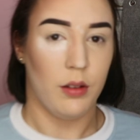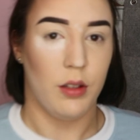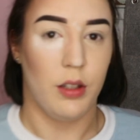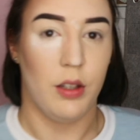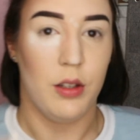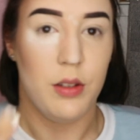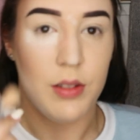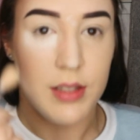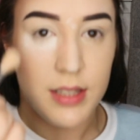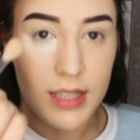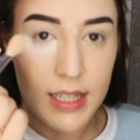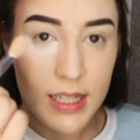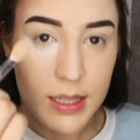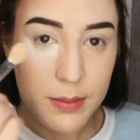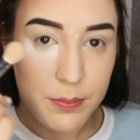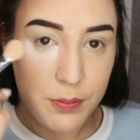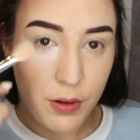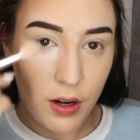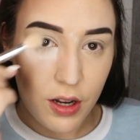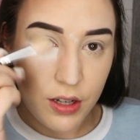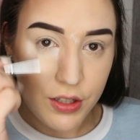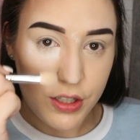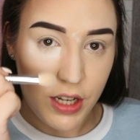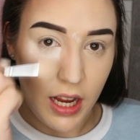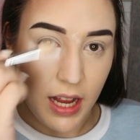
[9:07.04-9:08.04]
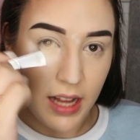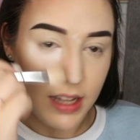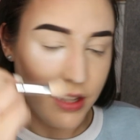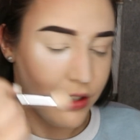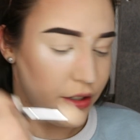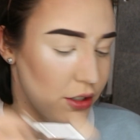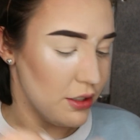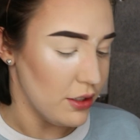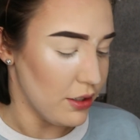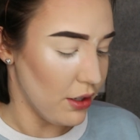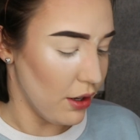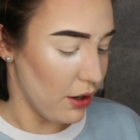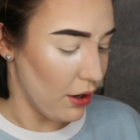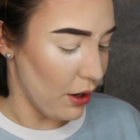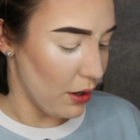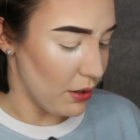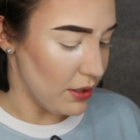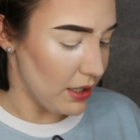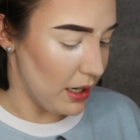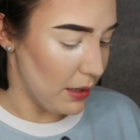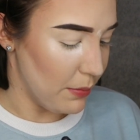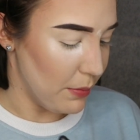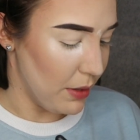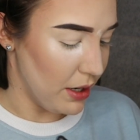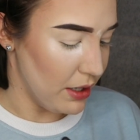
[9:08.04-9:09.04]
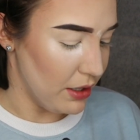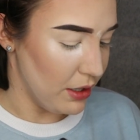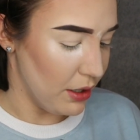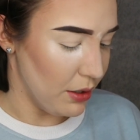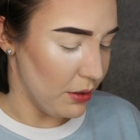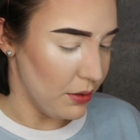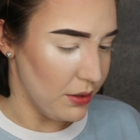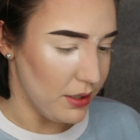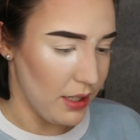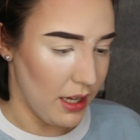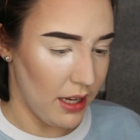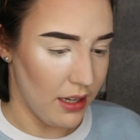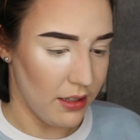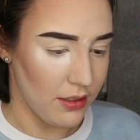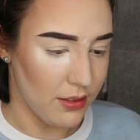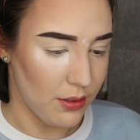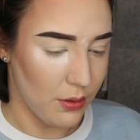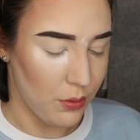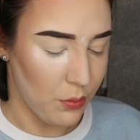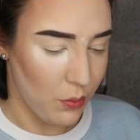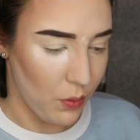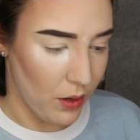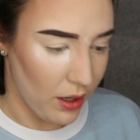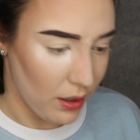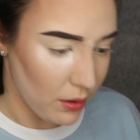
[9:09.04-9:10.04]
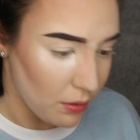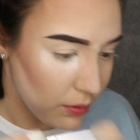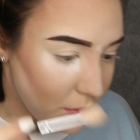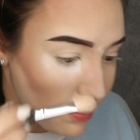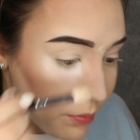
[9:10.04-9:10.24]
Use this brush and just go down my nose as well.